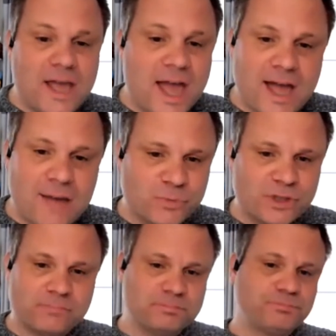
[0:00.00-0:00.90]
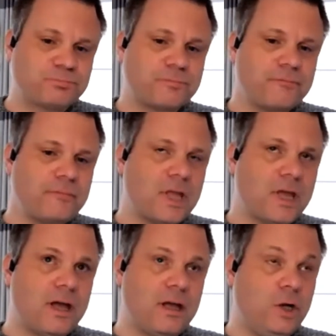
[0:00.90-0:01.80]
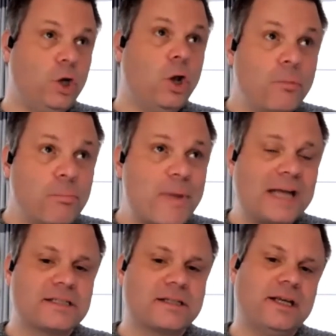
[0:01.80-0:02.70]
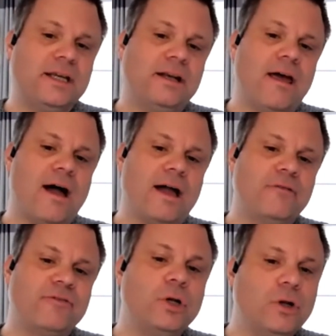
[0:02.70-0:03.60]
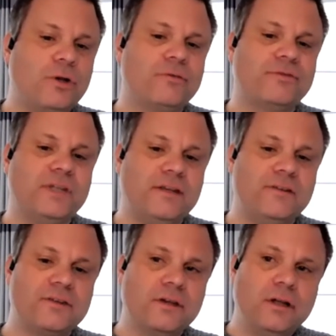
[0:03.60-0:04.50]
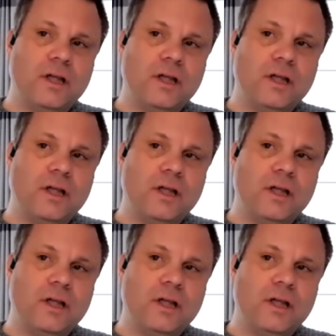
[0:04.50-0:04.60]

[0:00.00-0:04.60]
camera, long battery life, a lot of these